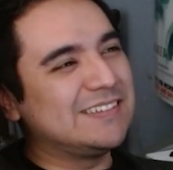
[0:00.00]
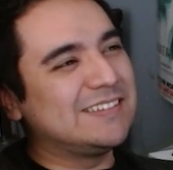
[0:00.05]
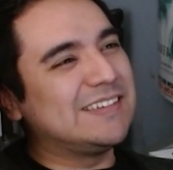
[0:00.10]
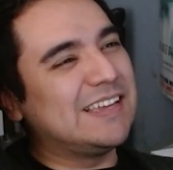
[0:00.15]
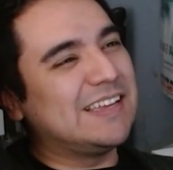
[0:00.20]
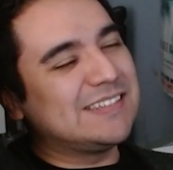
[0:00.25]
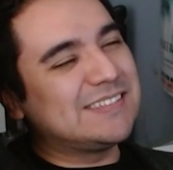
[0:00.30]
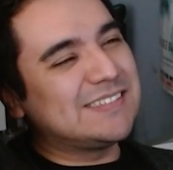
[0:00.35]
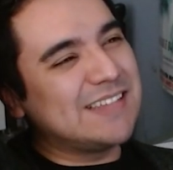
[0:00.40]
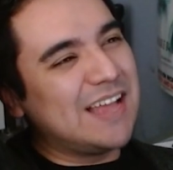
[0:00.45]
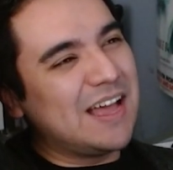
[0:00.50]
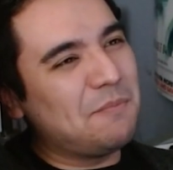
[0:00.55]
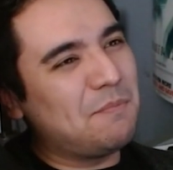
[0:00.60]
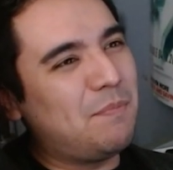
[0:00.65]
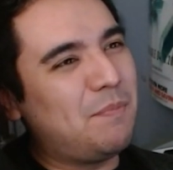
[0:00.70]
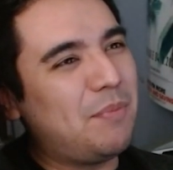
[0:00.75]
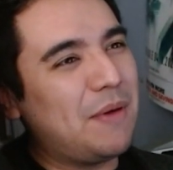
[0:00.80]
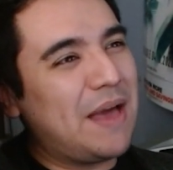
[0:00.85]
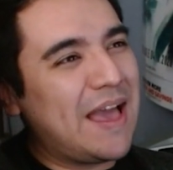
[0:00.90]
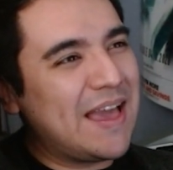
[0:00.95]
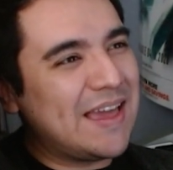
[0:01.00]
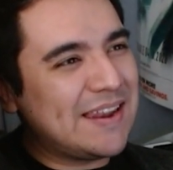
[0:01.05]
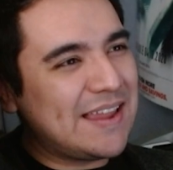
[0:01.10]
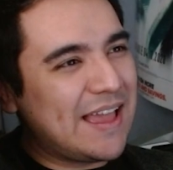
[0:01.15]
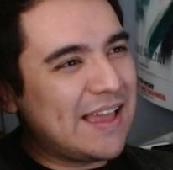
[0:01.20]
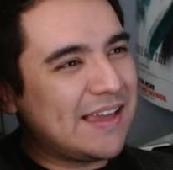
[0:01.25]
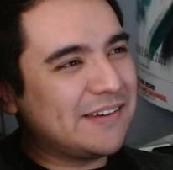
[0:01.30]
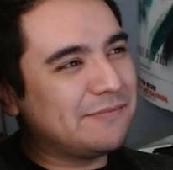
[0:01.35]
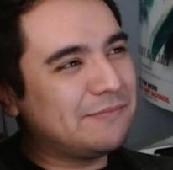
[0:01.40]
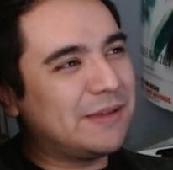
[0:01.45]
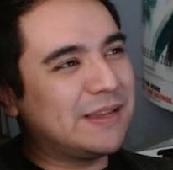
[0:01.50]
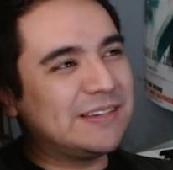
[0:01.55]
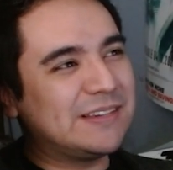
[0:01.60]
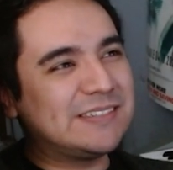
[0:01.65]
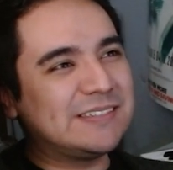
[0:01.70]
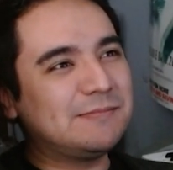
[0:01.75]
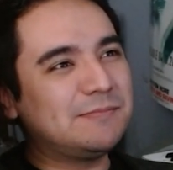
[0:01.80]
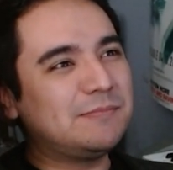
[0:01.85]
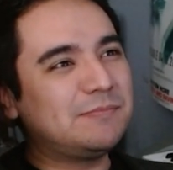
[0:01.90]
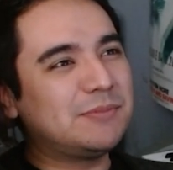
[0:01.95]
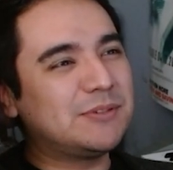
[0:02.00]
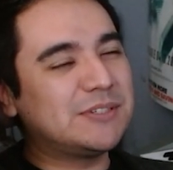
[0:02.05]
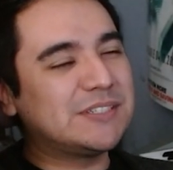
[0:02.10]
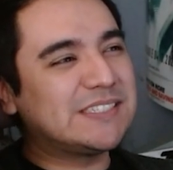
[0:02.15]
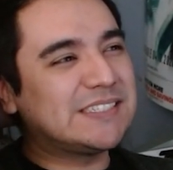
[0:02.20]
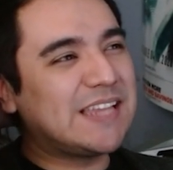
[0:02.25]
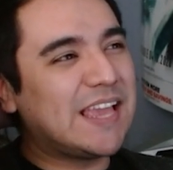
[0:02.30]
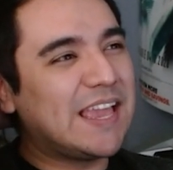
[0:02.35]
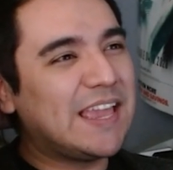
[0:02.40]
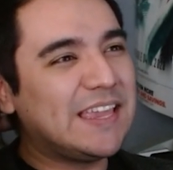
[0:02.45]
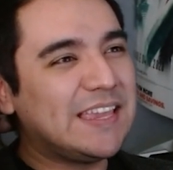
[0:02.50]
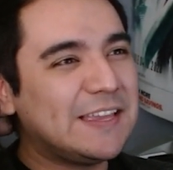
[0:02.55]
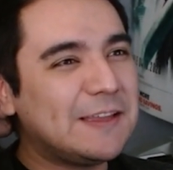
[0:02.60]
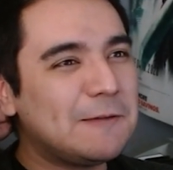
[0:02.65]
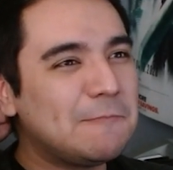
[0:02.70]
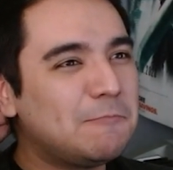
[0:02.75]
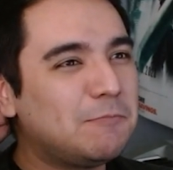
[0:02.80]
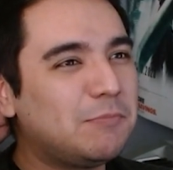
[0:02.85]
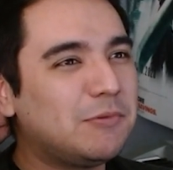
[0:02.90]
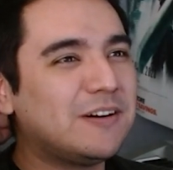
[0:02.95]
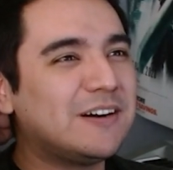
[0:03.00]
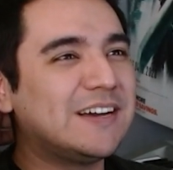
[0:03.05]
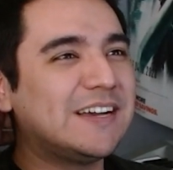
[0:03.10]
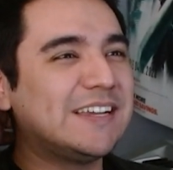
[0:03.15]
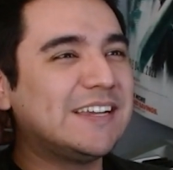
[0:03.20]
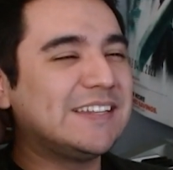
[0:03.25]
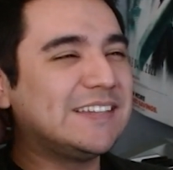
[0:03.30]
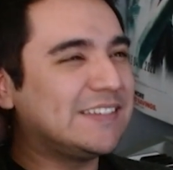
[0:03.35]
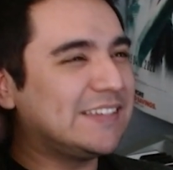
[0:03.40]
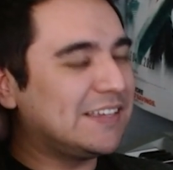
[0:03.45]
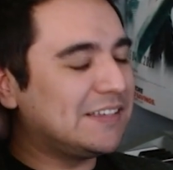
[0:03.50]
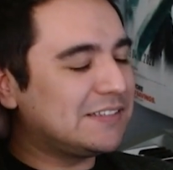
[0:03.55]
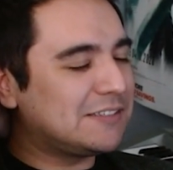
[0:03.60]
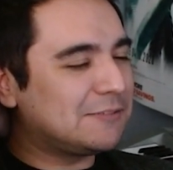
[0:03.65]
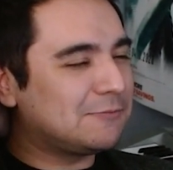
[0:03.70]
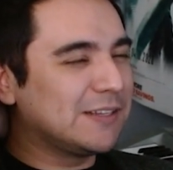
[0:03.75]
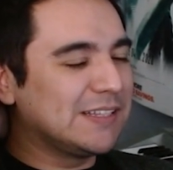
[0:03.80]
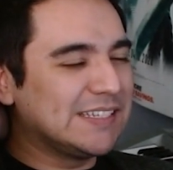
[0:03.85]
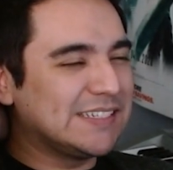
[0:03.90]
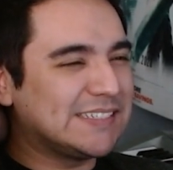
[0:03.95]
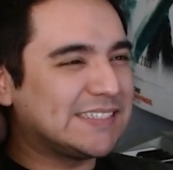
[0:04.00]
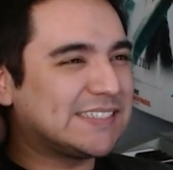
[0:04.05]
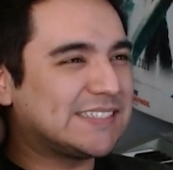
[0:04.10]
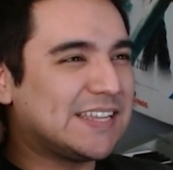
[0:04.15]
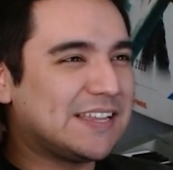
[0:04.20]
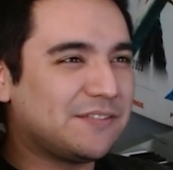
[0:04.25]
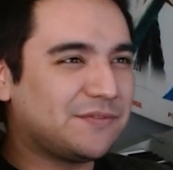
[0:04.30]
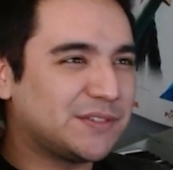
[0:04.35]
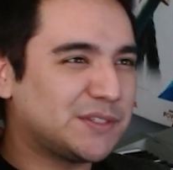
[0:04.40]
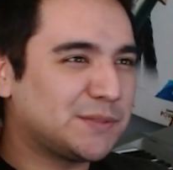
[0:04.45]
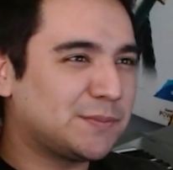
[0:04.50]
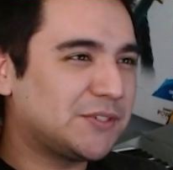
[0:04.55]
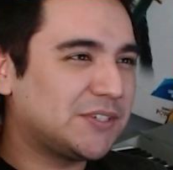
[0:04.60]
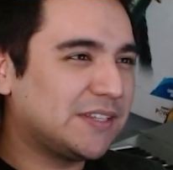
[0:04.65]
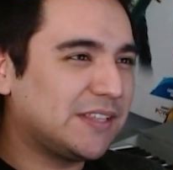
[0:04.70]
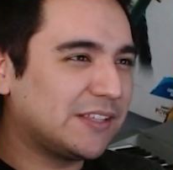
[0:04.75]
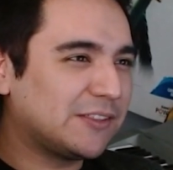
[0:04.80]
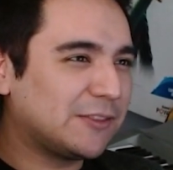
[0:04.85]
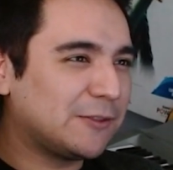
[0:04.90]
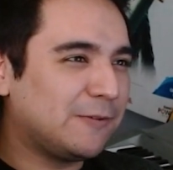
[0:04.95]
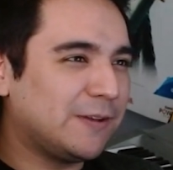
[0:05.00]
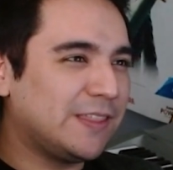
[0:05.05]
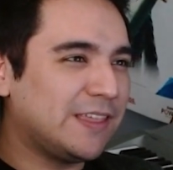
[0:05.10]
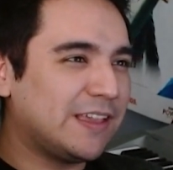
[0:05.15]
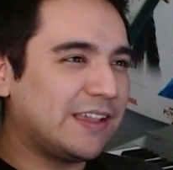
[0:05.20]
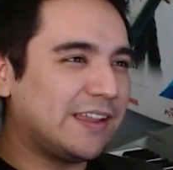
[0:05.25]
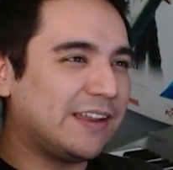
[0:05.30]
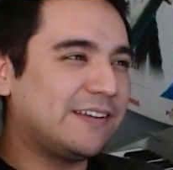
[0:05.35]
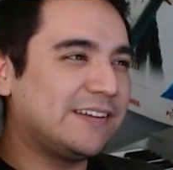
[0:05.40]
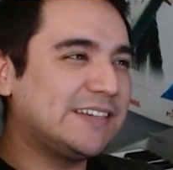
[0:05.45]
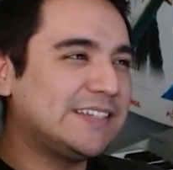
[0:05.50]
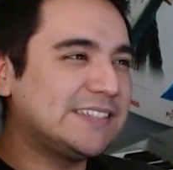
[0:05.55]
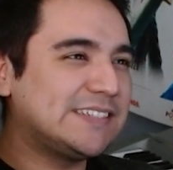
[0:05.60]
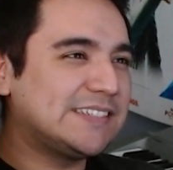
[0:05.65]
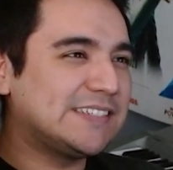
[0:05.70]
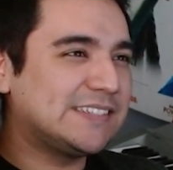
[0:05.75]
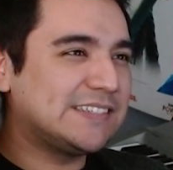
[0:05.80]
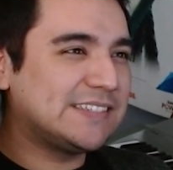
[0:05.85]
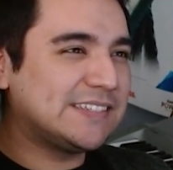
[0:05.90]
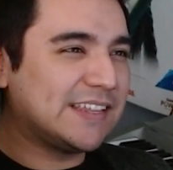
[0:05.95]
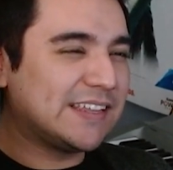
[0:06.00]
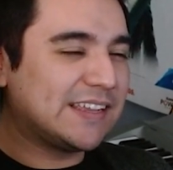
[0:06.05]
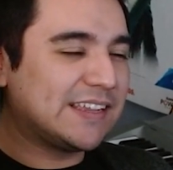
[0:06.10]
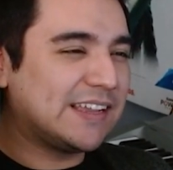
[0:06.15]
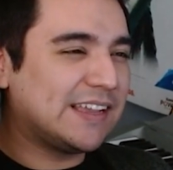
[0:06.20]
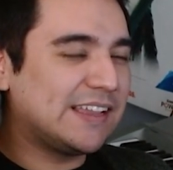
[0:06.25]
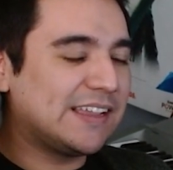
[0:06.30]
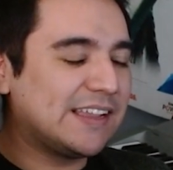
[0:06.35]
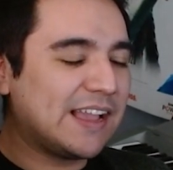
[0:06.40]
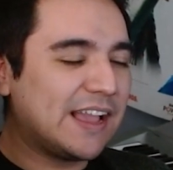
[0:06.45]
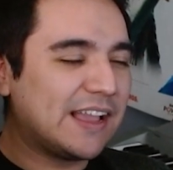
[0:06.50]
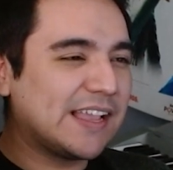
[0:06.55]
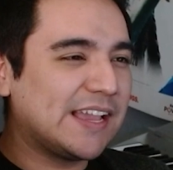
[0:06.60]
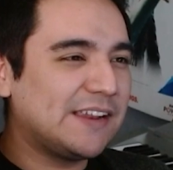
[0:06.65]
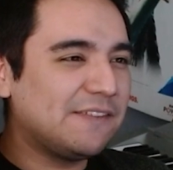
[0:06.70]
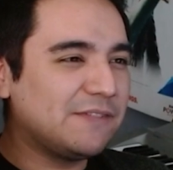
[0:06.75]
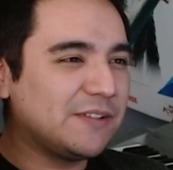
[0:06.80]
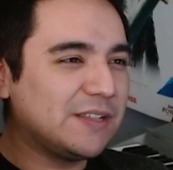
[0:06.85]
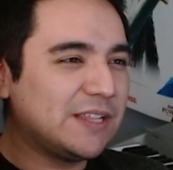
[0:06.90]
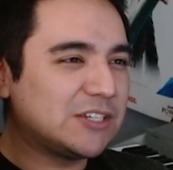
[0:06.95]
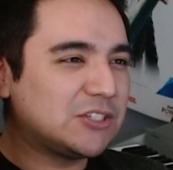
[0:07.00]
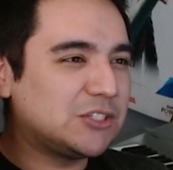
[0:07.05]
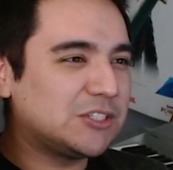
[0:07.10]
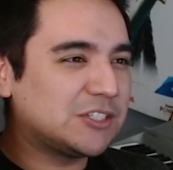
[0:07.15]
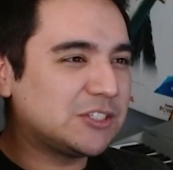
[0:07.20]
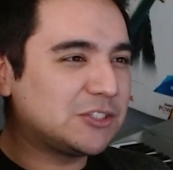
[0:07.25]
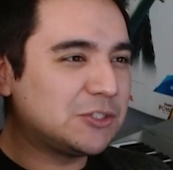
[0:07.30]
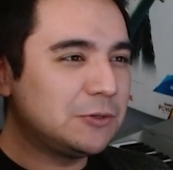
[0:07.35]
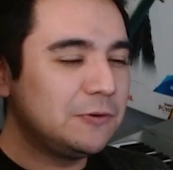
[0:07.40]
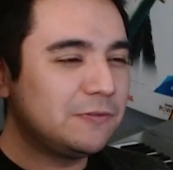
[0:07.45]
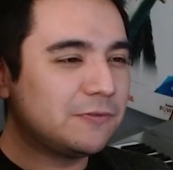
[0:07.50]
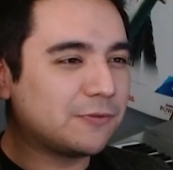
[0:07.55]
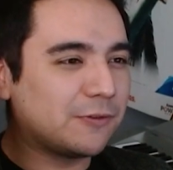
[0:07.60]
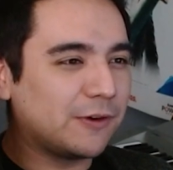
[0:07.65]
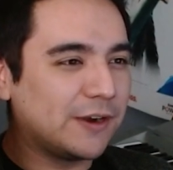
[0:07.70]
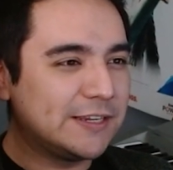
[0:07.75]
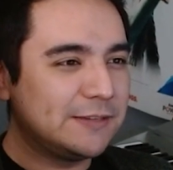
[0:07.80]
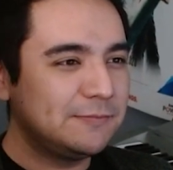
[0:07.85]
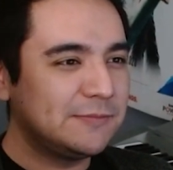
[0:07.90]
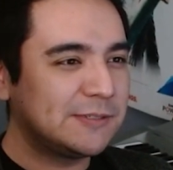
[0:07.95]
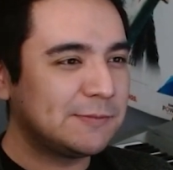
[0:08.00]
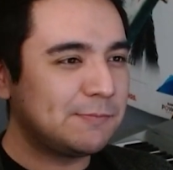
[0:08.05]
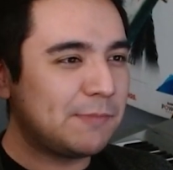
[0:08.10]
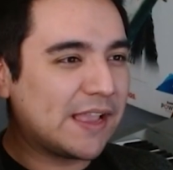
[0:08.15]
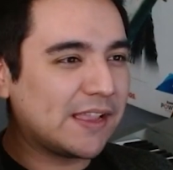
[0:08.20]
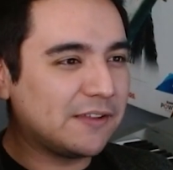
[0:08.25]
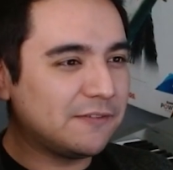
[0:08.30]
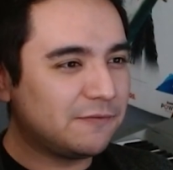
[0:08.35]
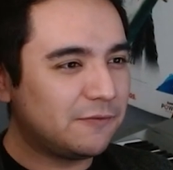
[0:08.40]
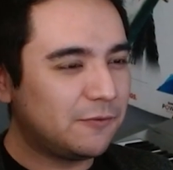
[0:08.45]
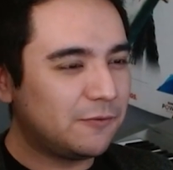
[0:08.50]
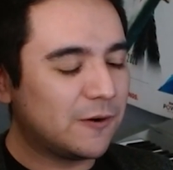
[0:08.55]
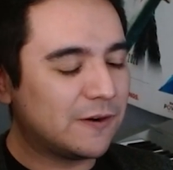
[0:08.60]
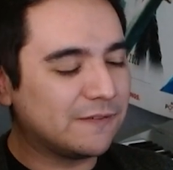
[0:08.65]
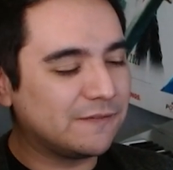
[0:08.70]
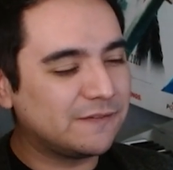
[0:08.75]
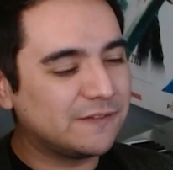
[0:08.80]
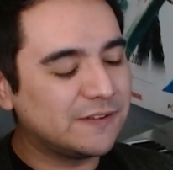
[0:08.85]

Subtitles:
it's not bad animation per se, but it's really stiff, especially like the way the hair is. It's just like I kind of felt like just 2 frames back and forth.